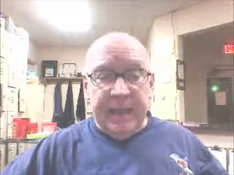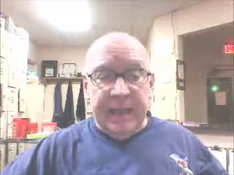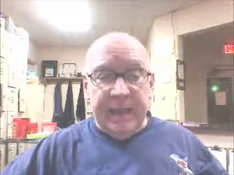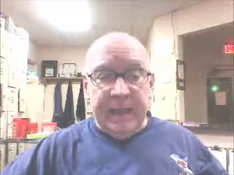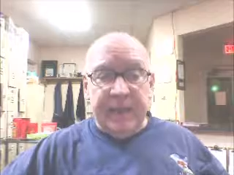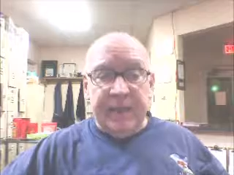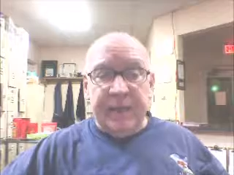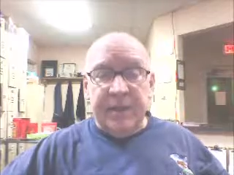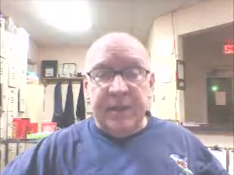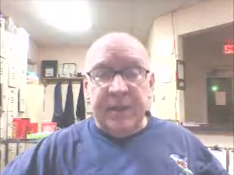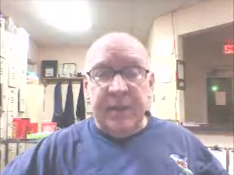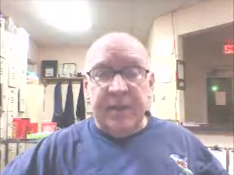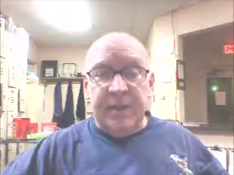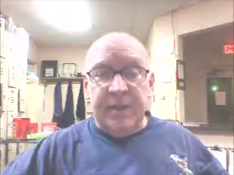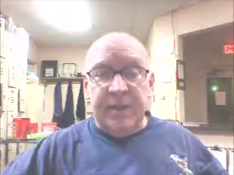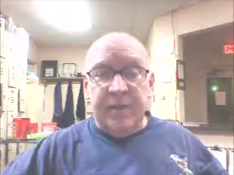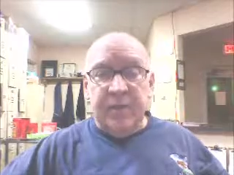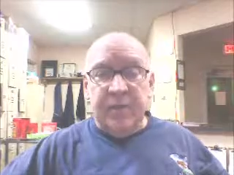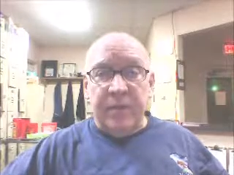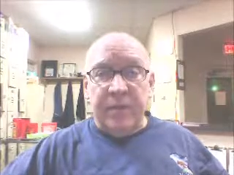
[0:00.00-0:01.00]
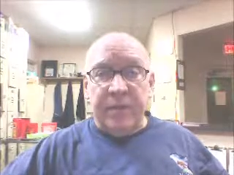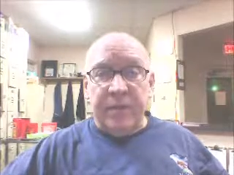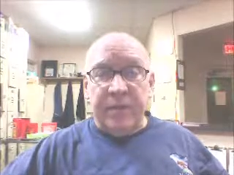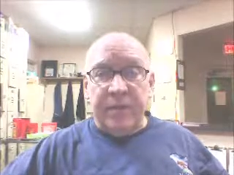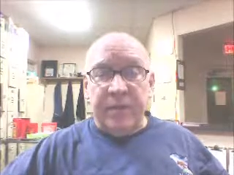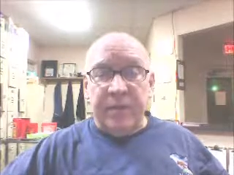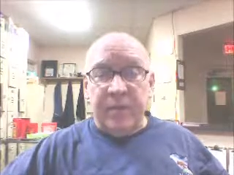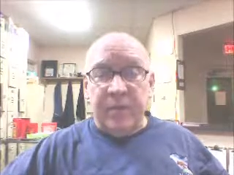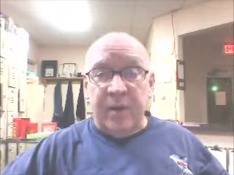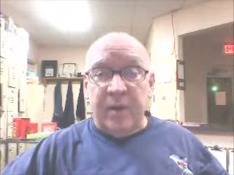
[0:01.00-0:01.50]
This was
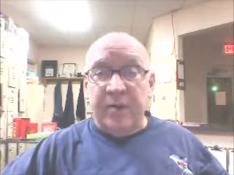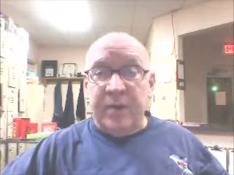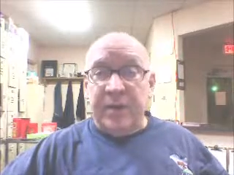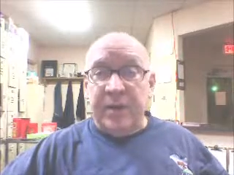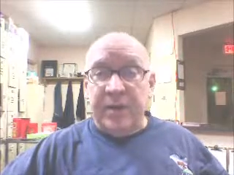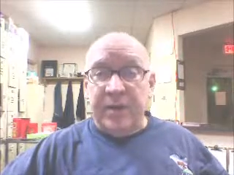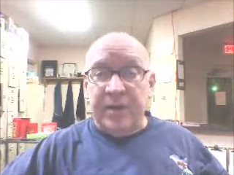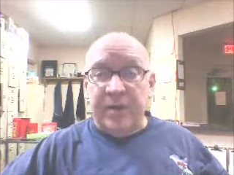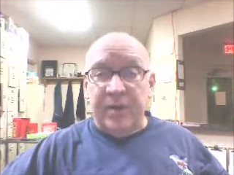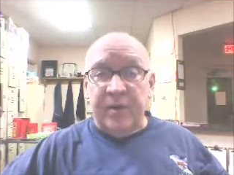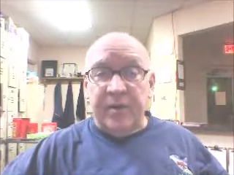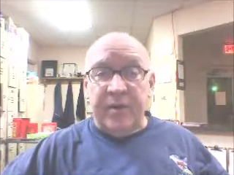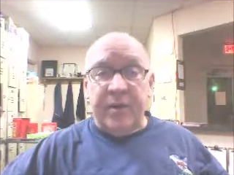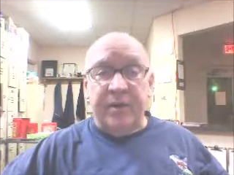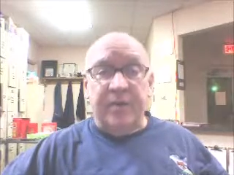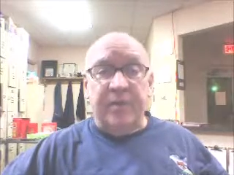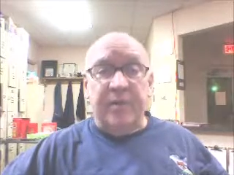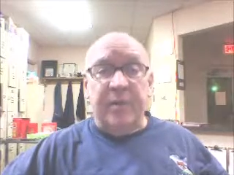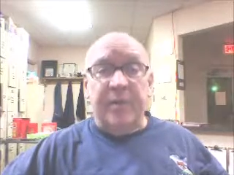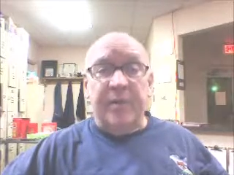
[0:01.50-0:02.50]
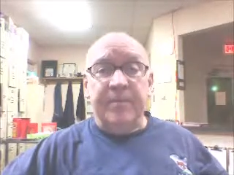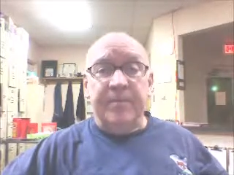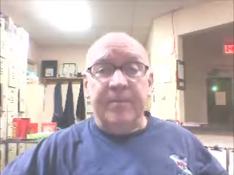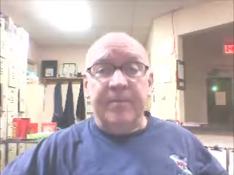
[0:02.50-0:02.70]
extremely disturbing to me.